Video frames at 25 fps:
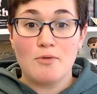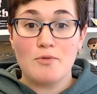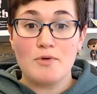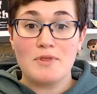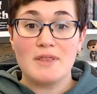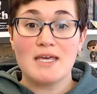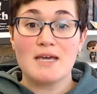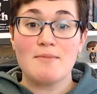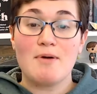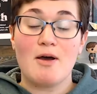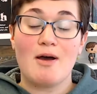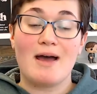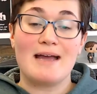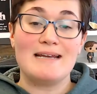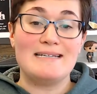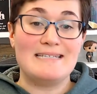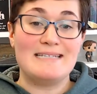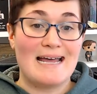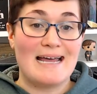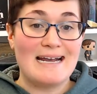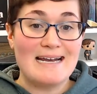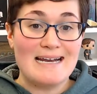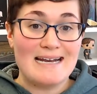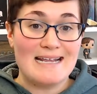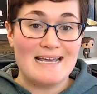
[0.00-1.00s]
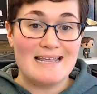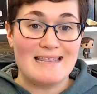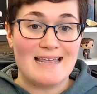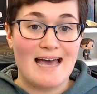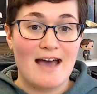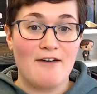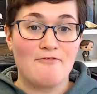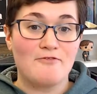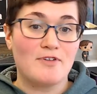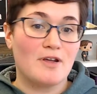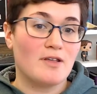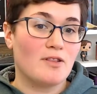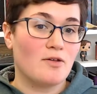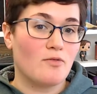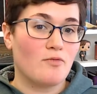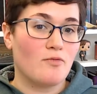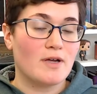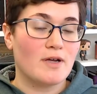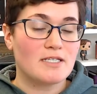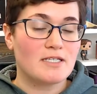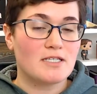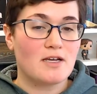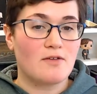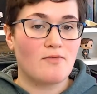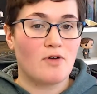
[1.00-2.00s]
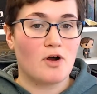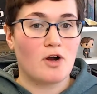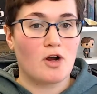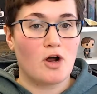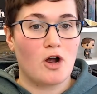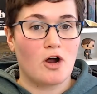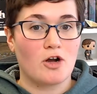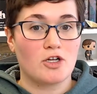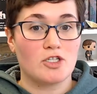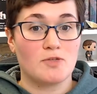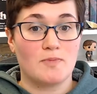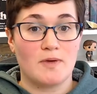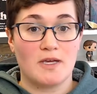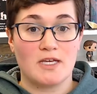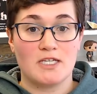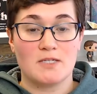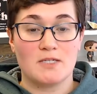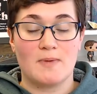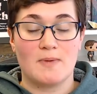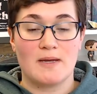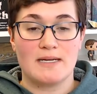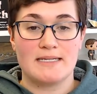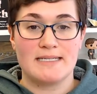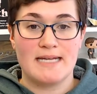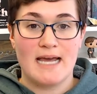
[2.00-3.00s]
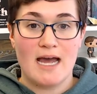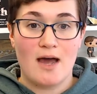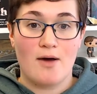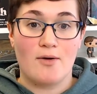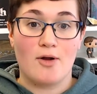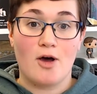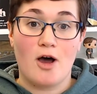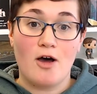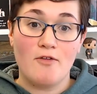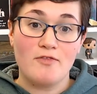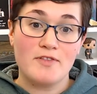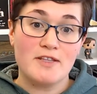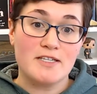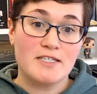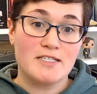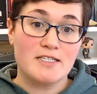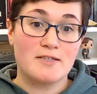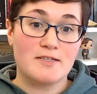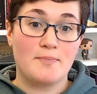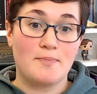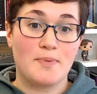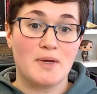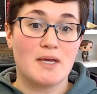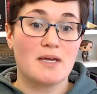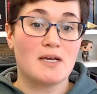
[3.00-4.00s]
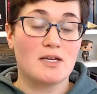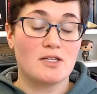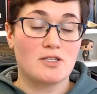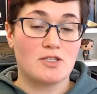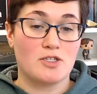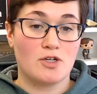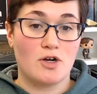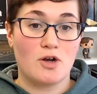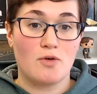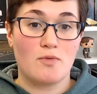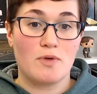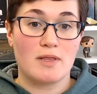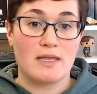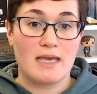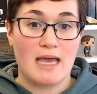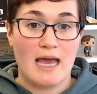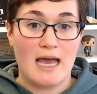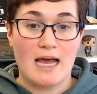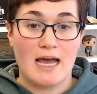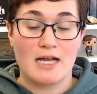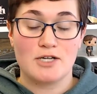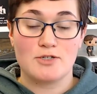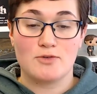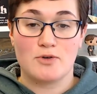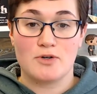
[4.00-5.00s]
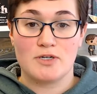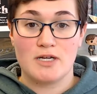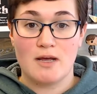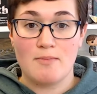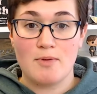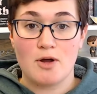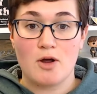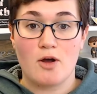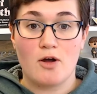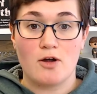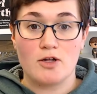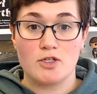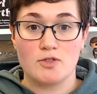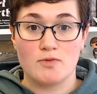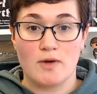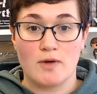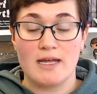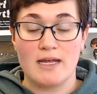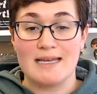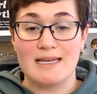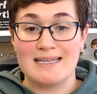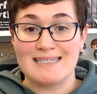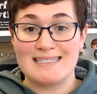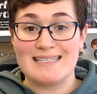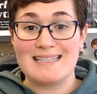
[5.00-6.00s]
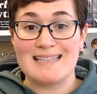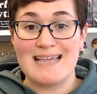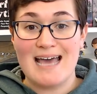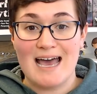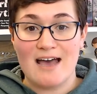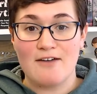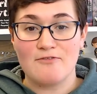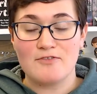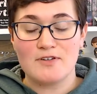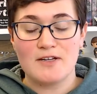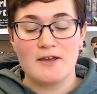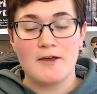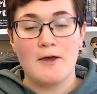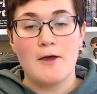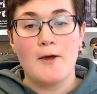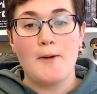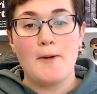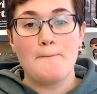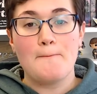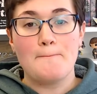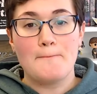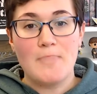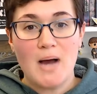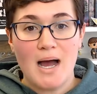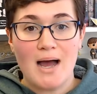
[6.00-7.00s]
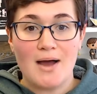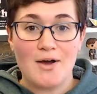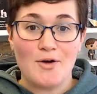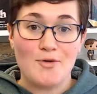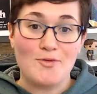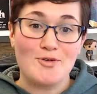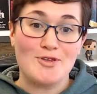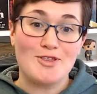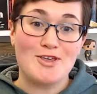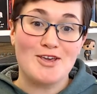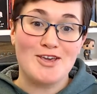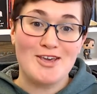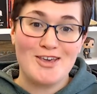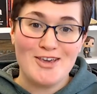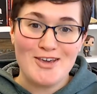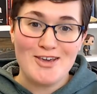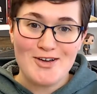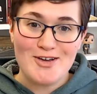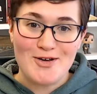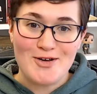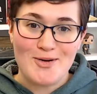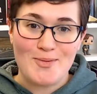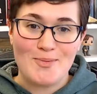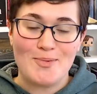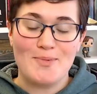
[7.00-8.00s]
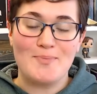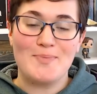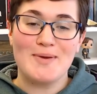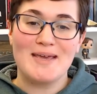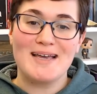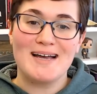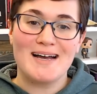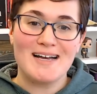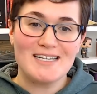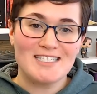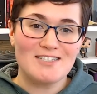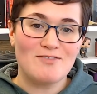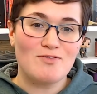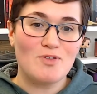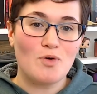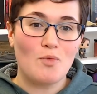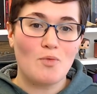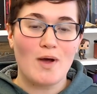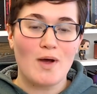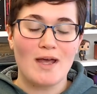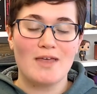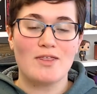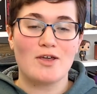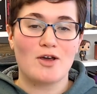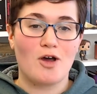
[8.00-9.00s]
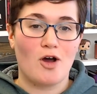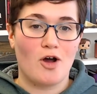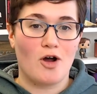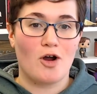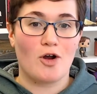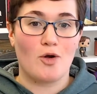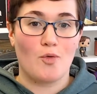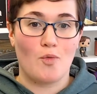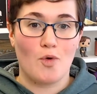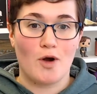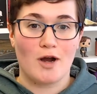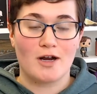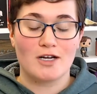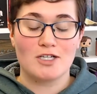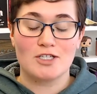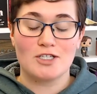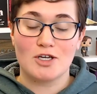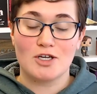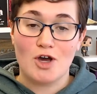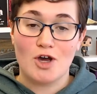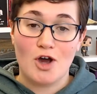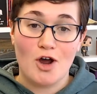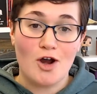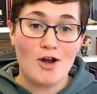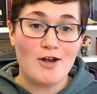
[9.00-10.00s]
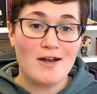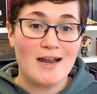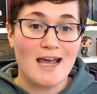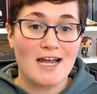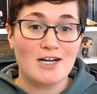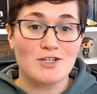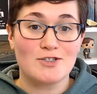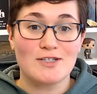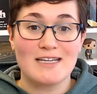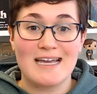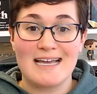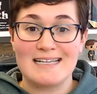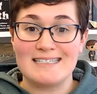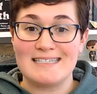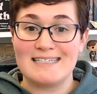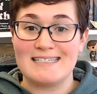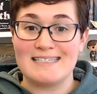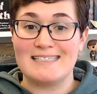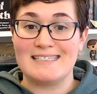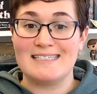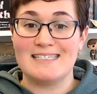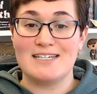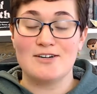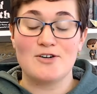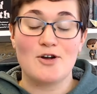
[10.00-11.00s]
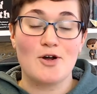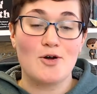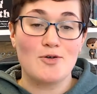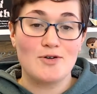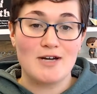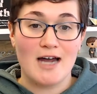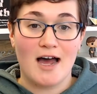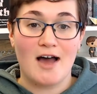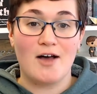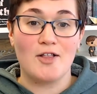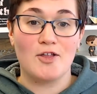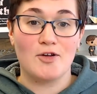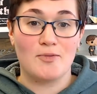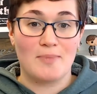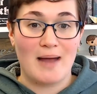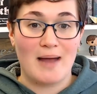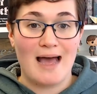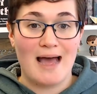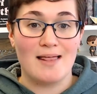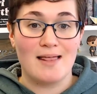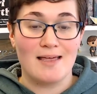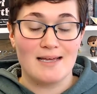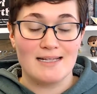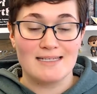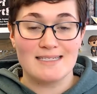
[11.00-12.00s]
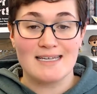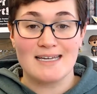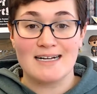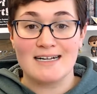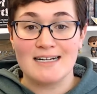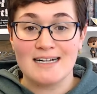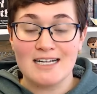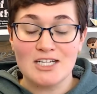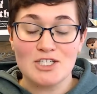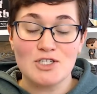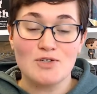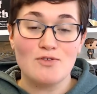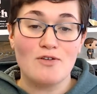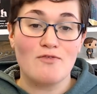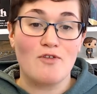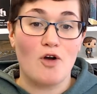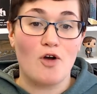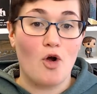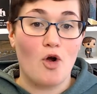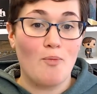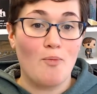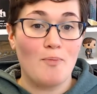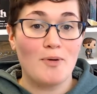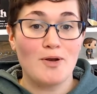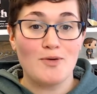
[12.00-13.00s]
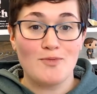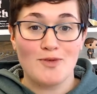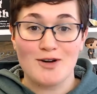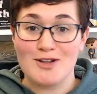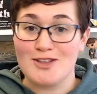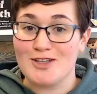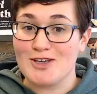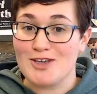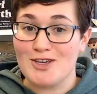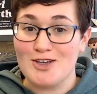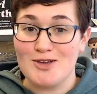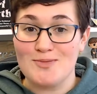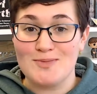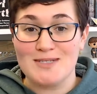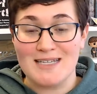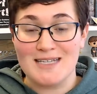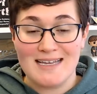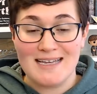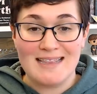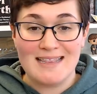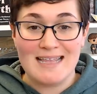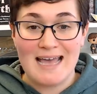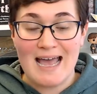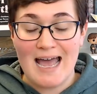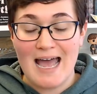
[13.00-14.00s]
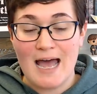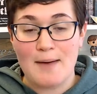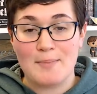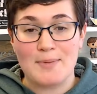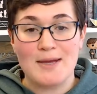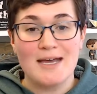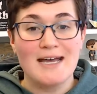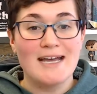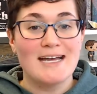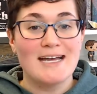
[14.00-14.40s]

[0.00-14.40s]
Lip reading: And we think about identity theft and the risk of our cards being spent down. Often this is a big concern with cash or debit cards, right, is theft. But with Qube, because of the way the card works, the card naturally has a $0 balance. And unless you have opened one of the Qubes in the app,